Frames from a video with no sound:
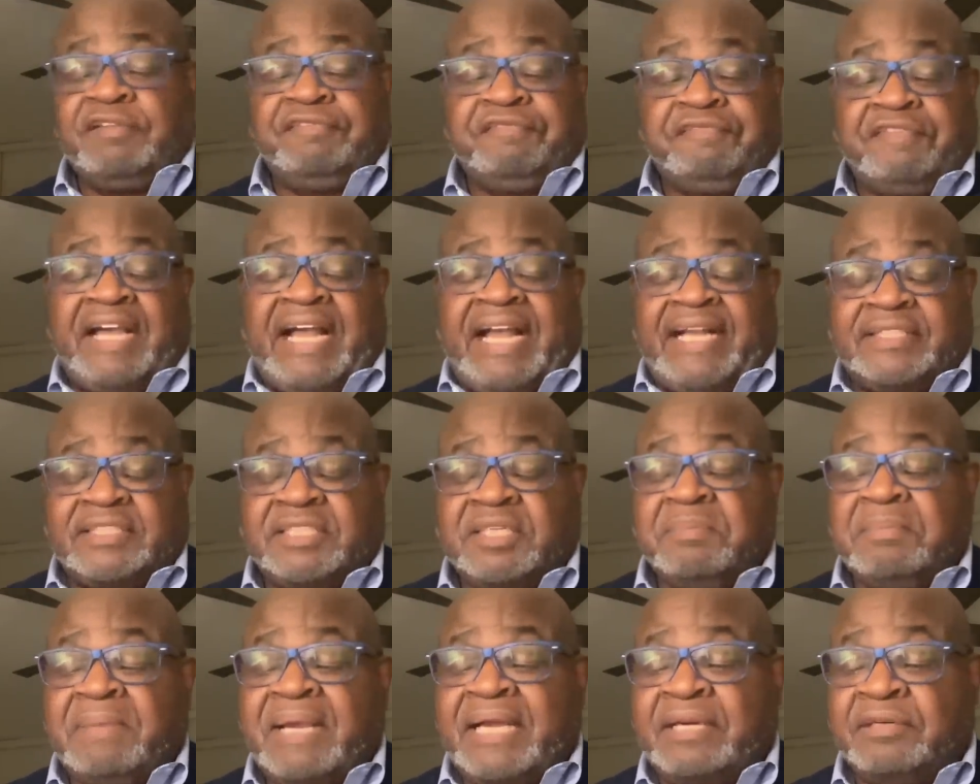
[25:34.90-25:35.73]
fact of
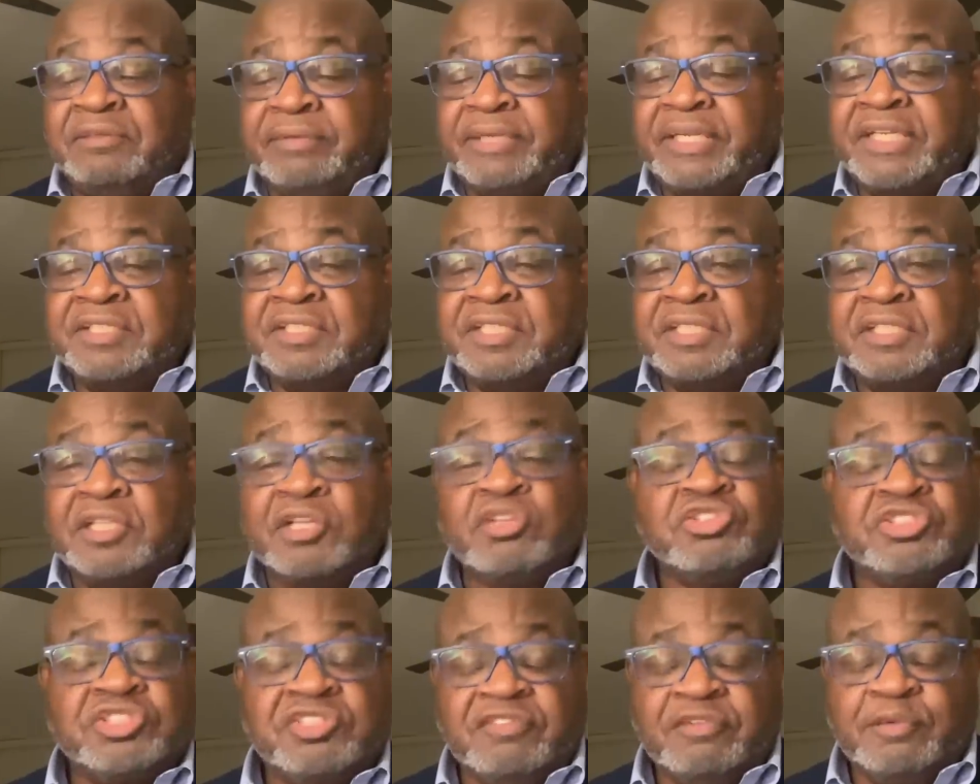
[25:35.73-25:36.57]
the matter is that
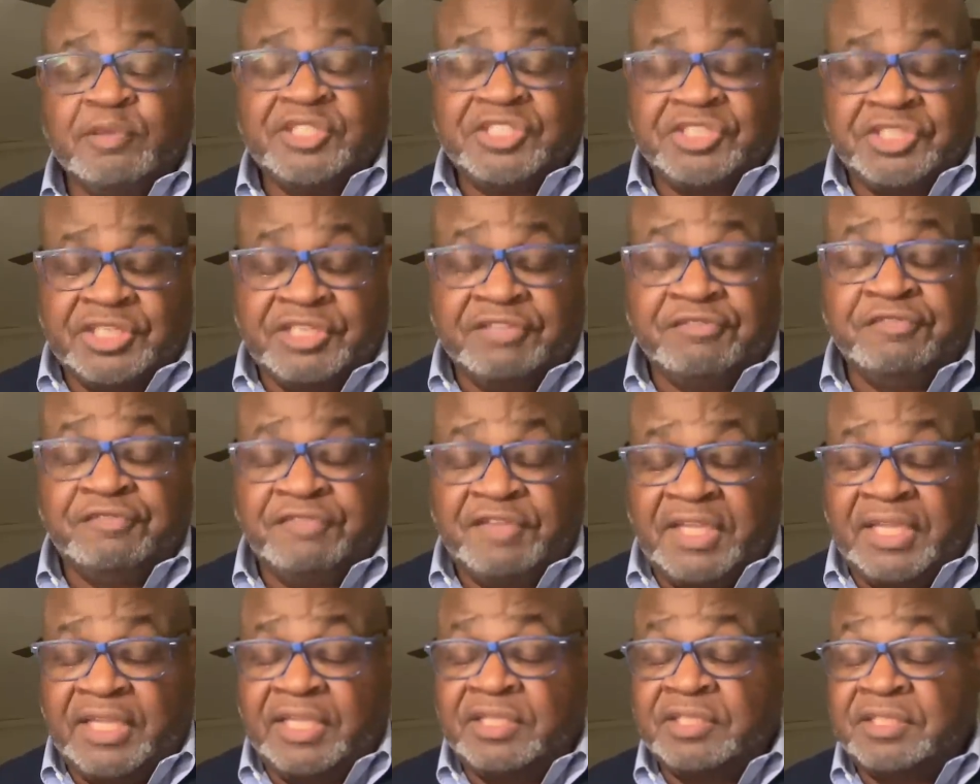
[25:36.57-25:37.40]
those tuition and
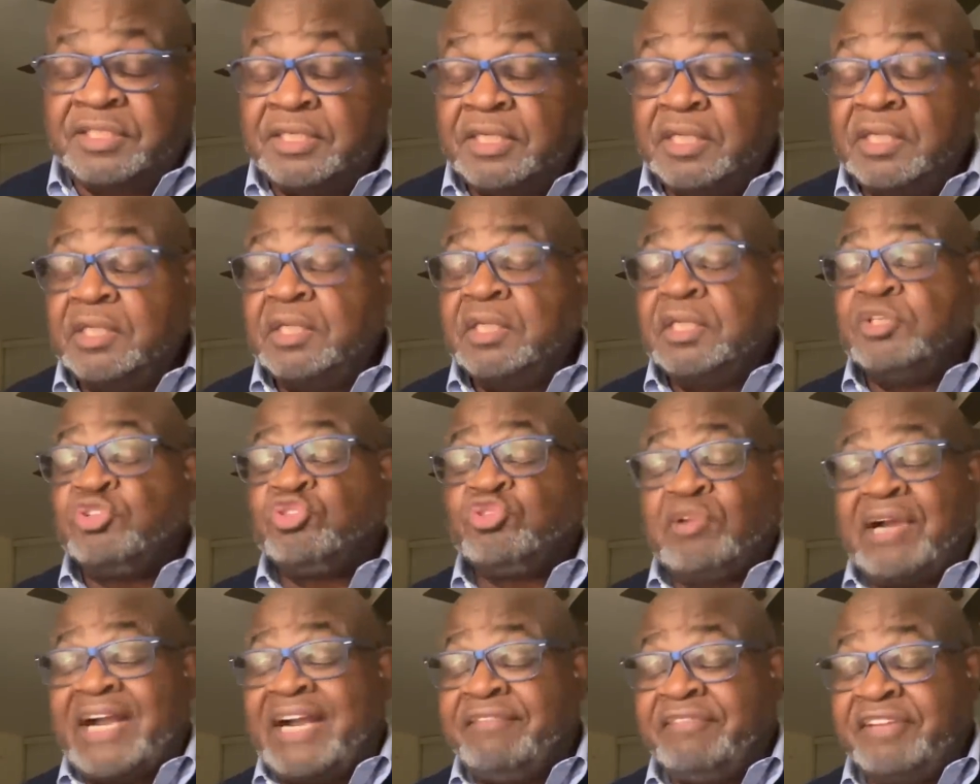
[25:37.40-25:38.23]
fees
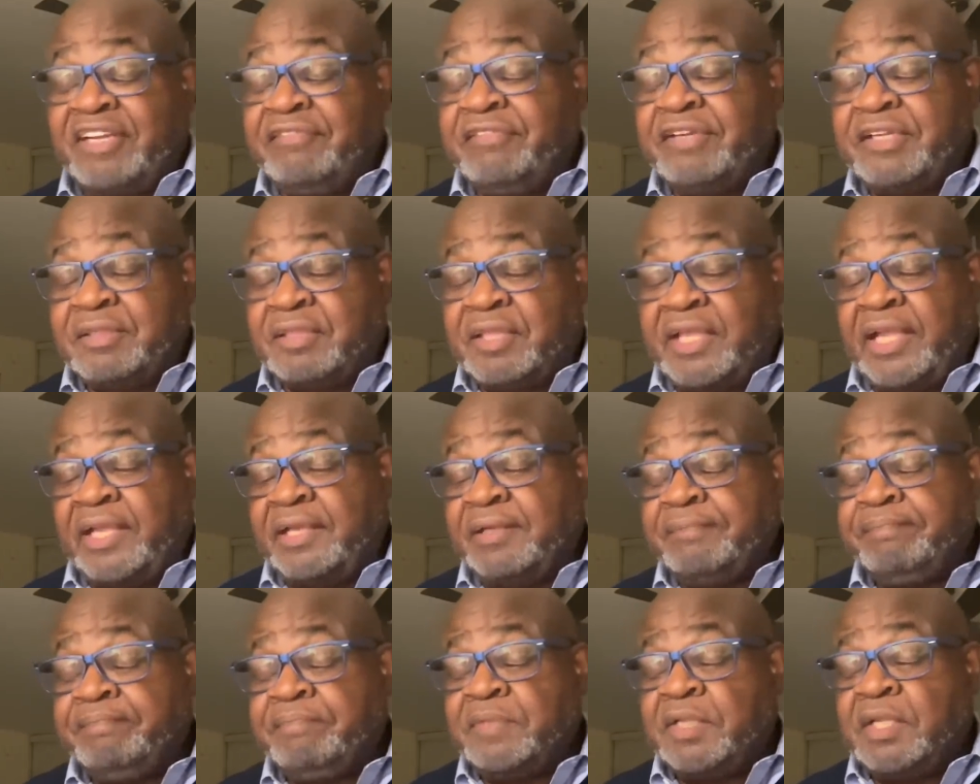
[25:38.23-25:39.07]
drive everything.
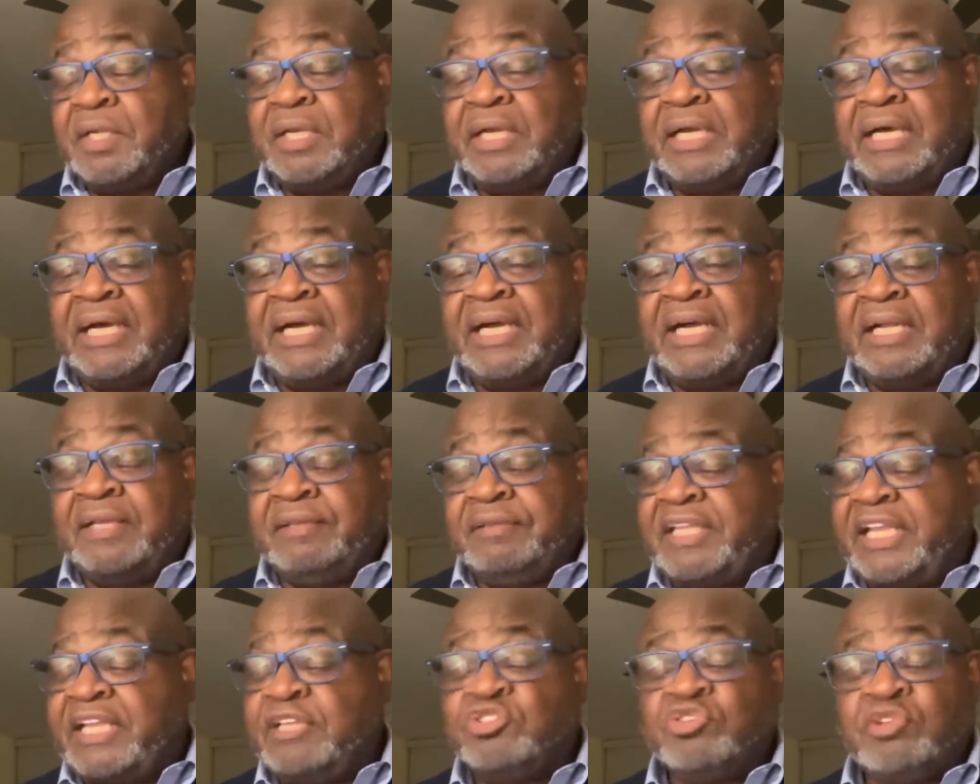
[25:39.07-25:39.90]
Uh,
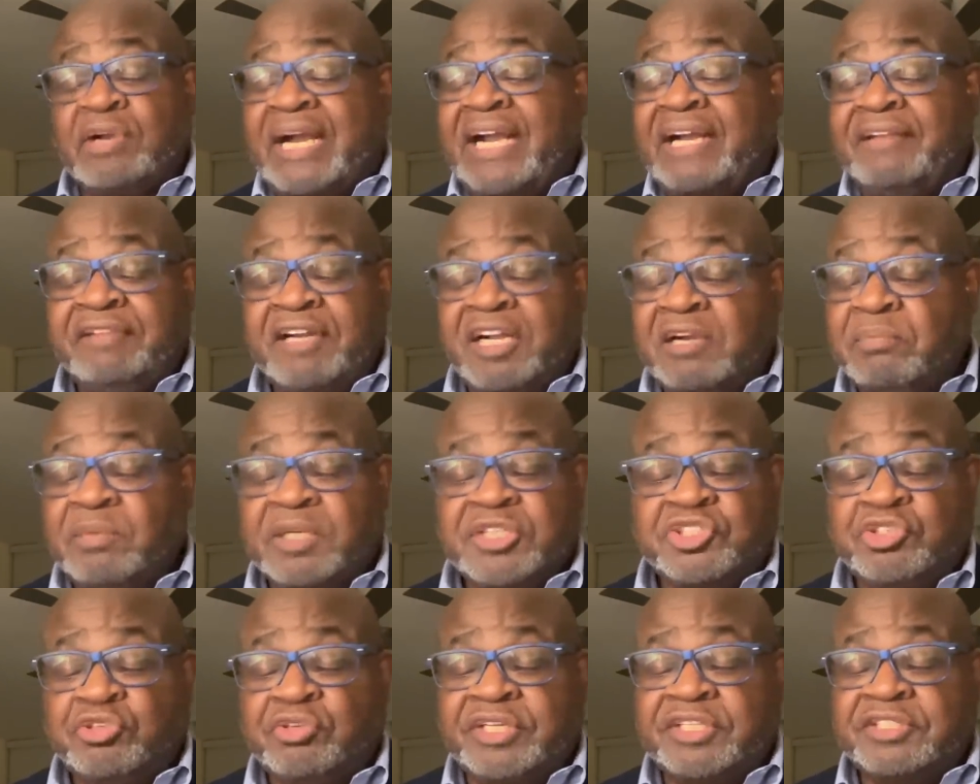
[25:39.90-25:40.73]
they drive how
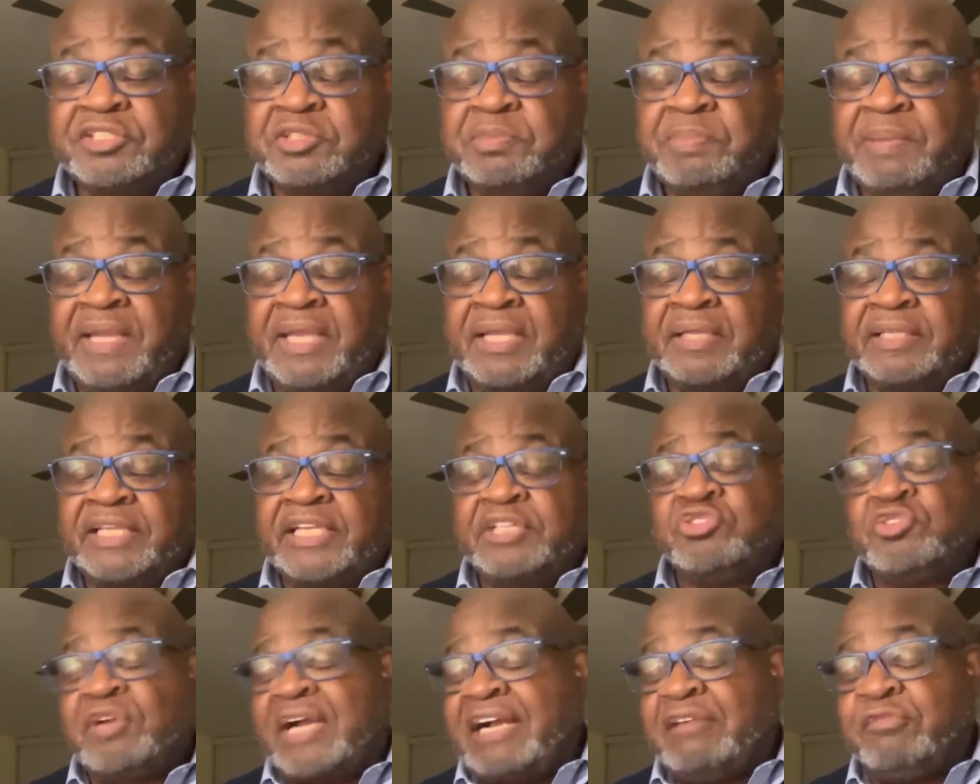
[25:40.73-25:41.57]
much you can spend. They
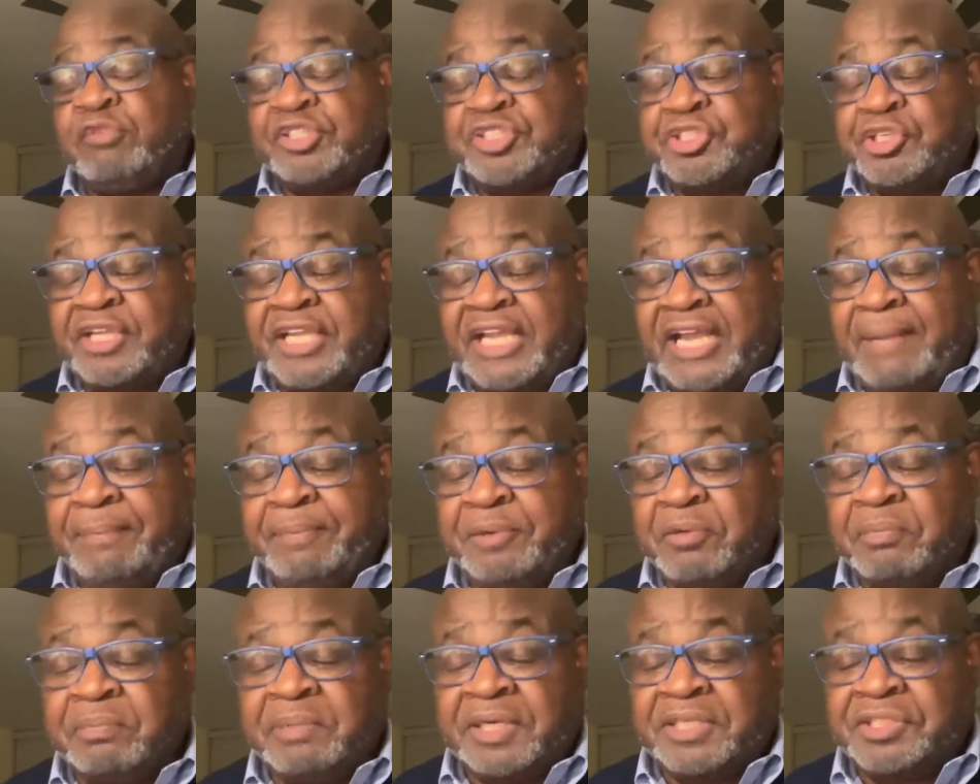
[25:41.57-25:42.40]
drive what your
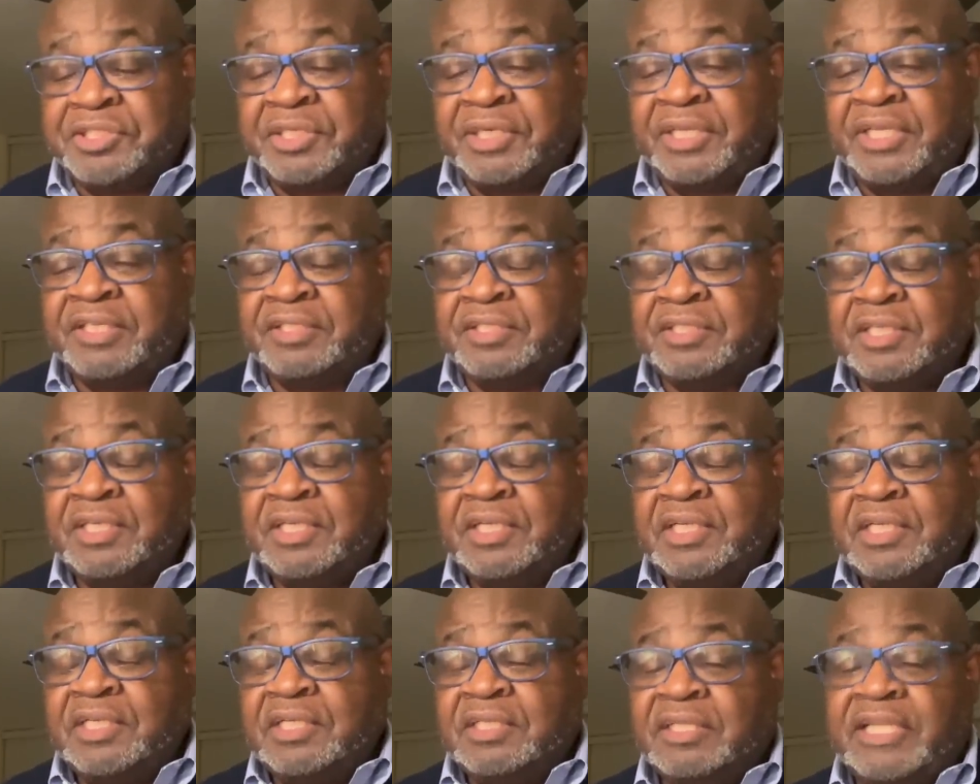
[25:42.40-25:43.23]
capital budget is.
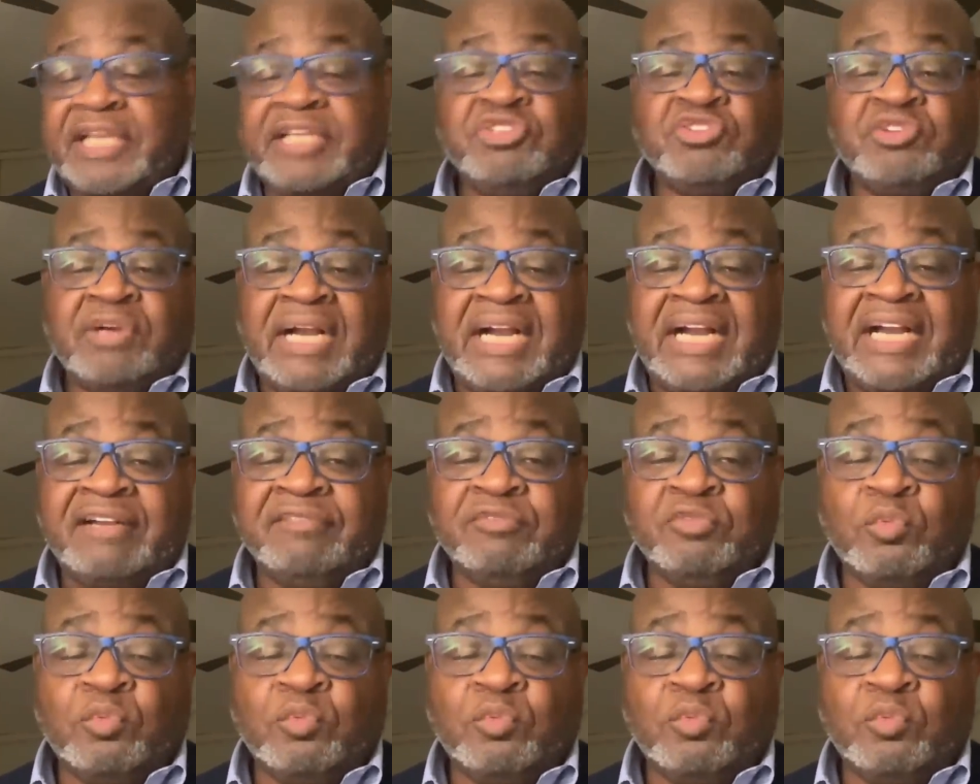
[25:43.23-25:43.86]
They drive